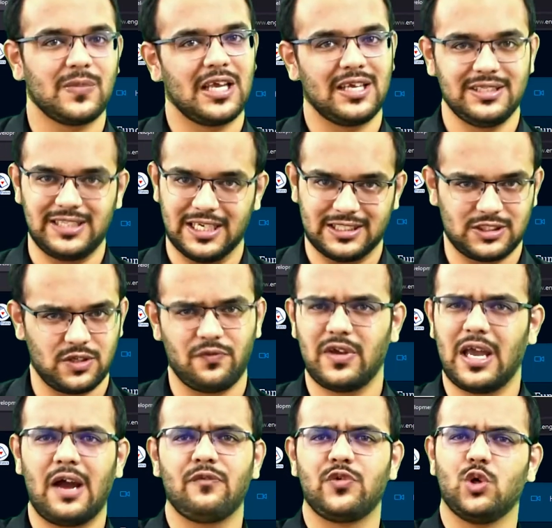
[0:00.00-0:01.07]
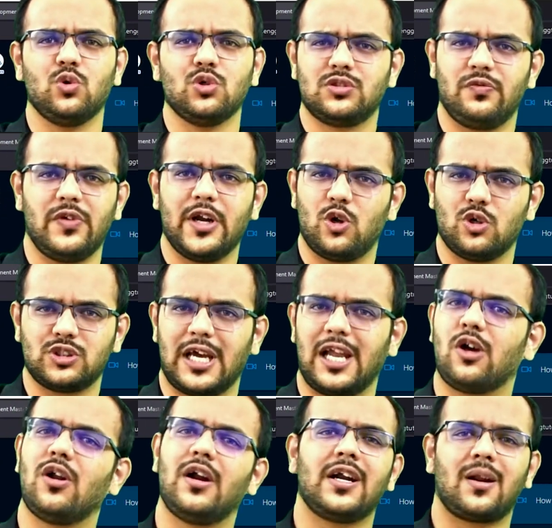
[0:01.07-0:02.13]
Yes, we have used Windows
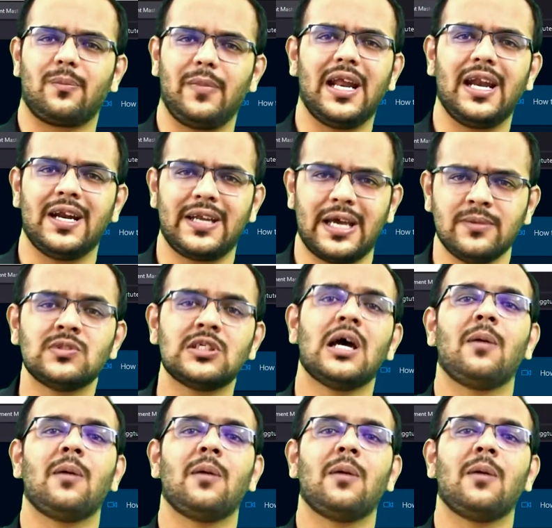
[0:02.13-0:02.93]
calculator many times,